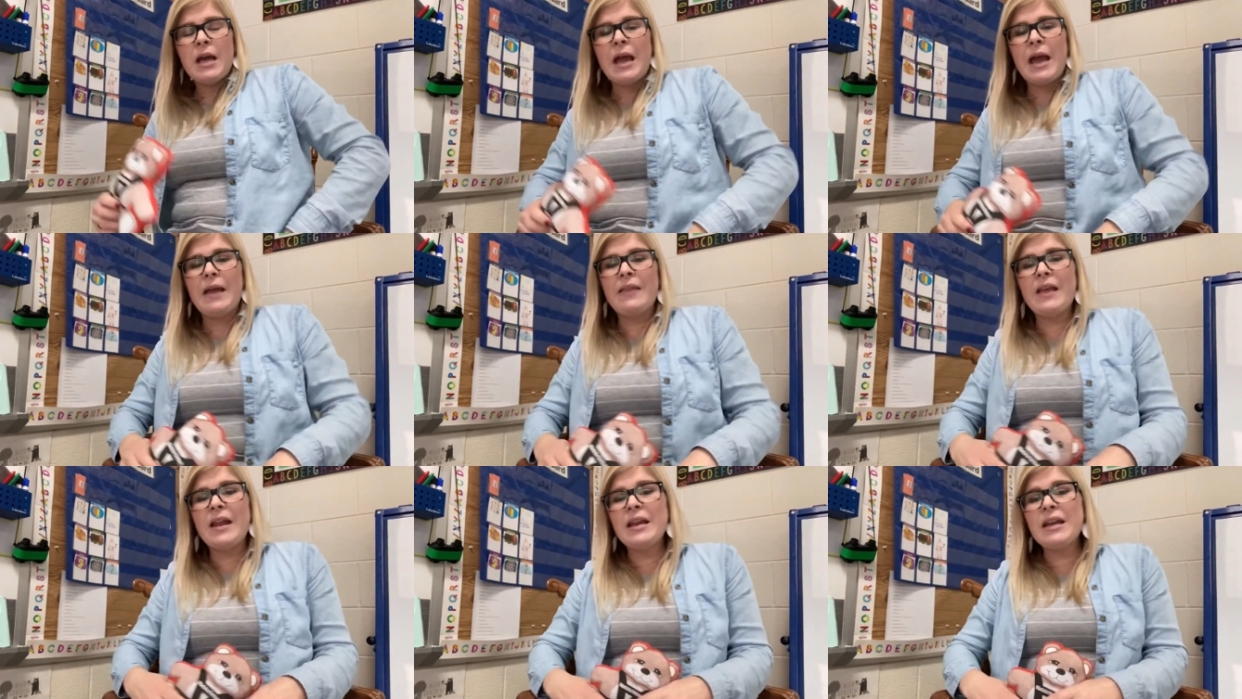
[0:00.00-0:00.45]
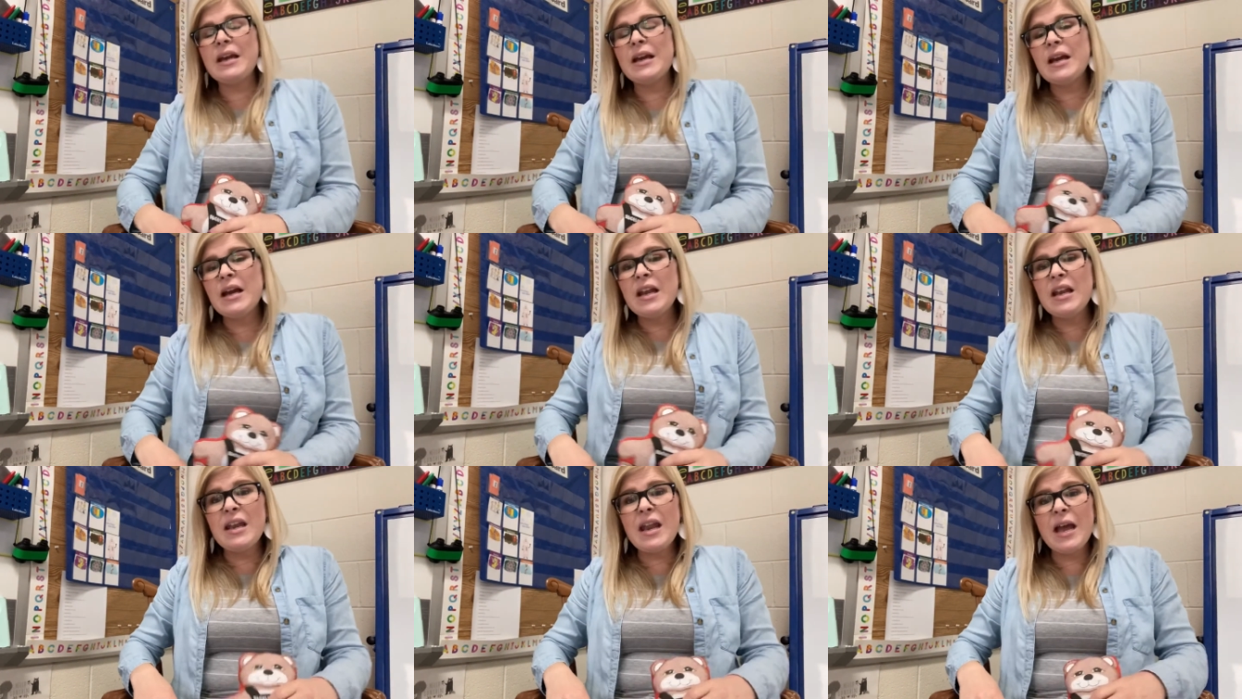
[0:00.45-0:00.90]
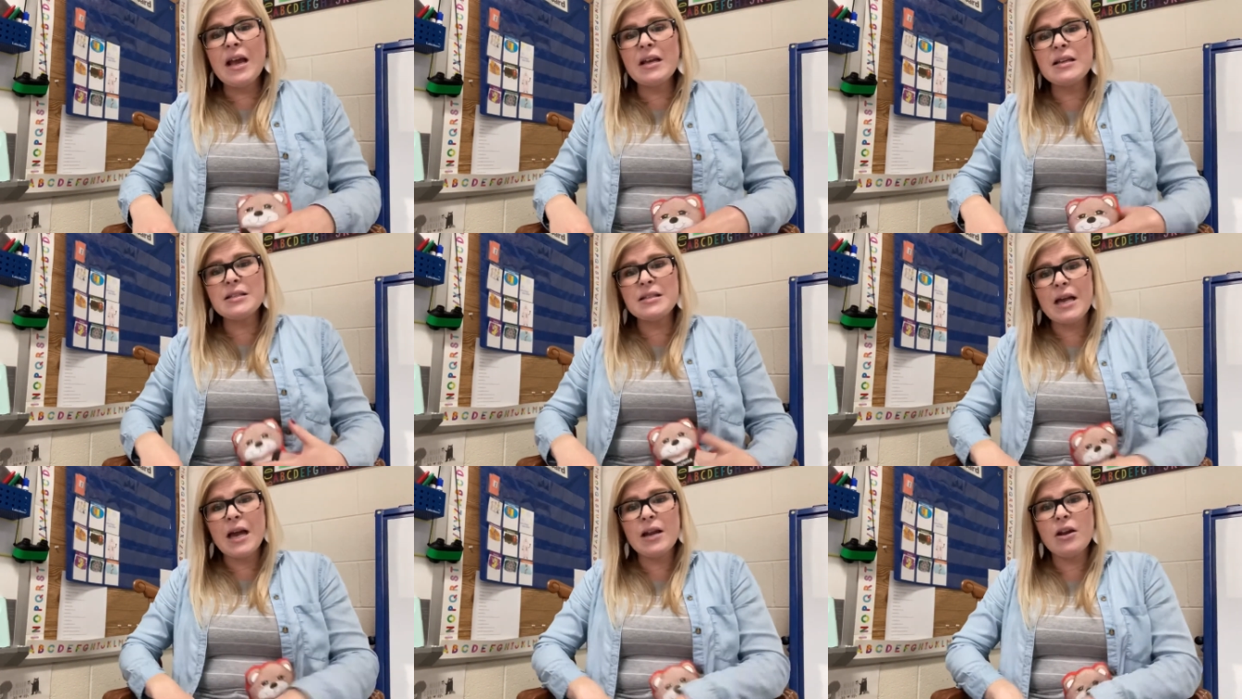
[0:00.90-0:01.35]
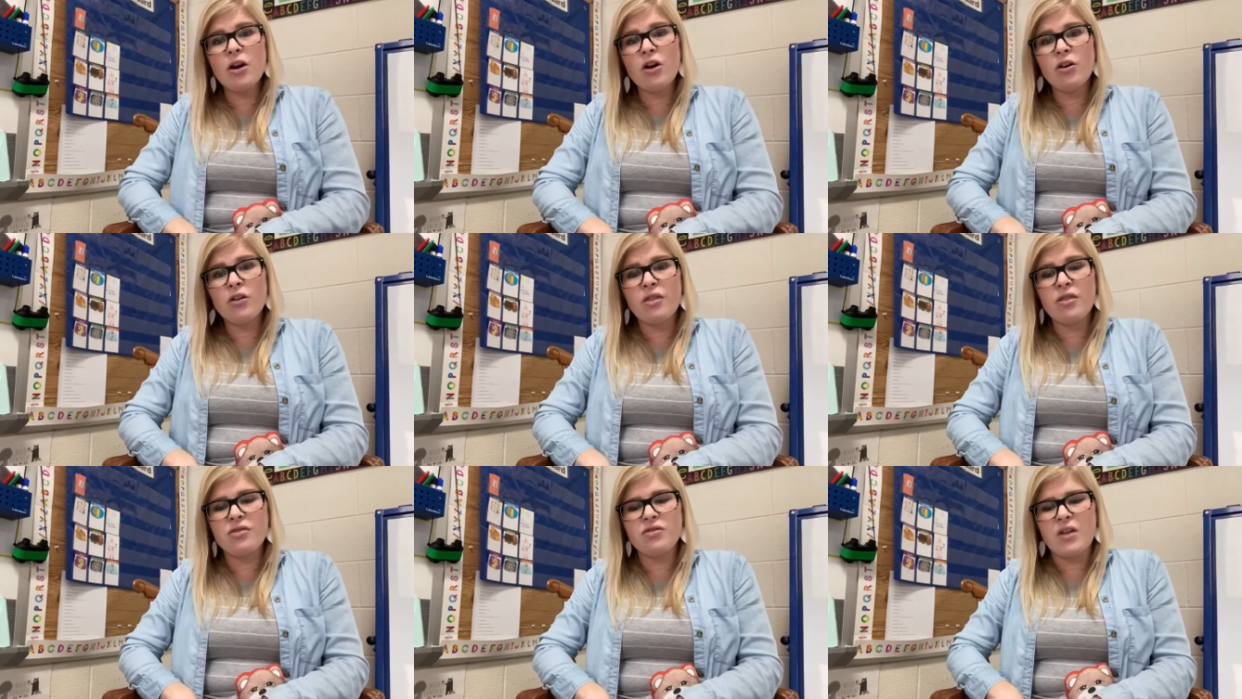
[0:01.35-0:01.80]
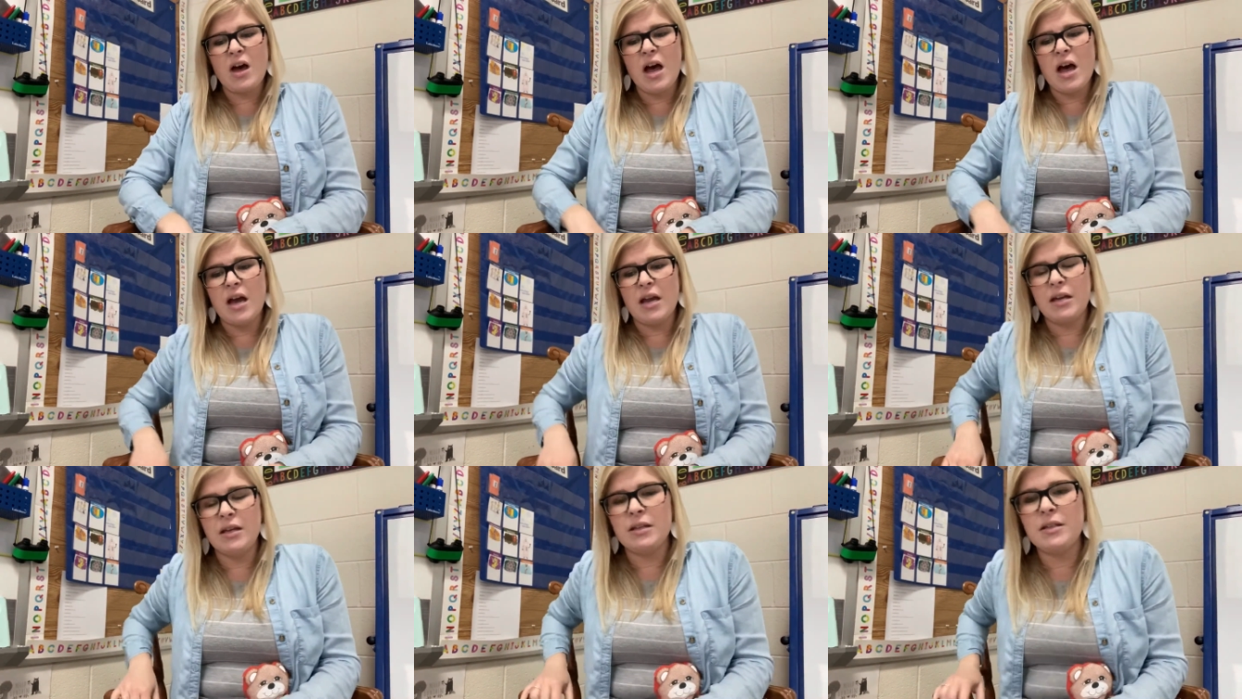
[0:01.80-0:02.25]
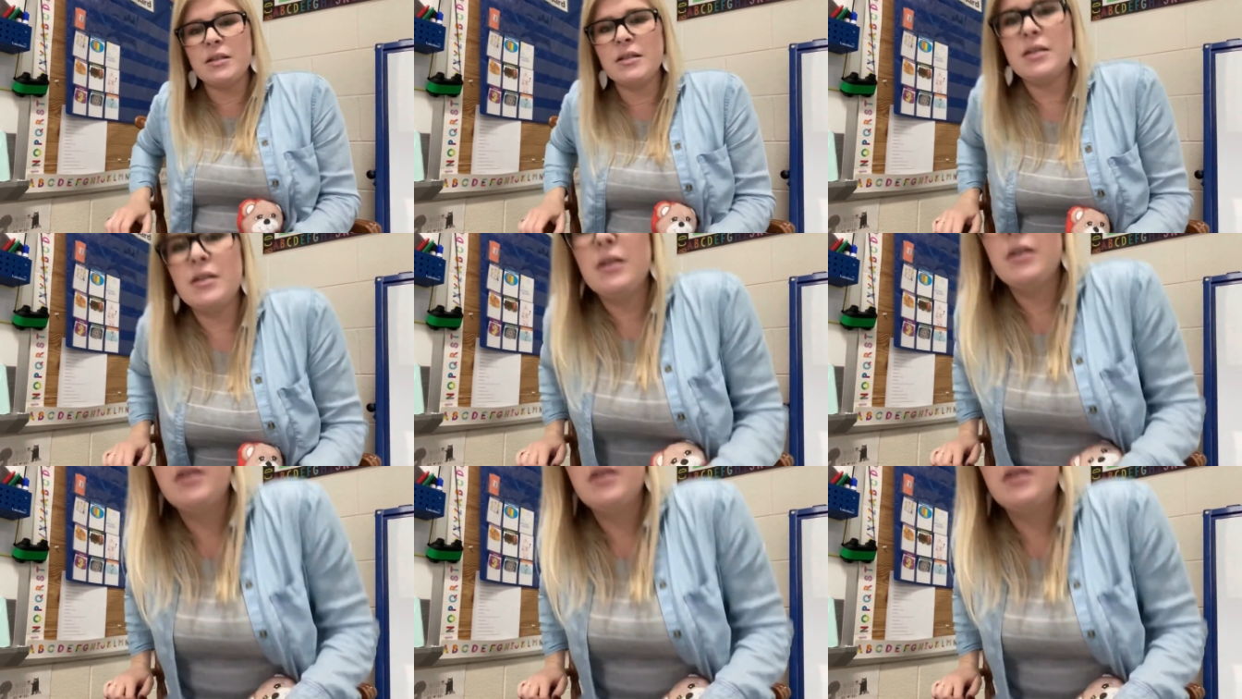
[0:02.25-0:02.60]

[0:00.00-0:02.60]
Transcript: and then connects at our thighs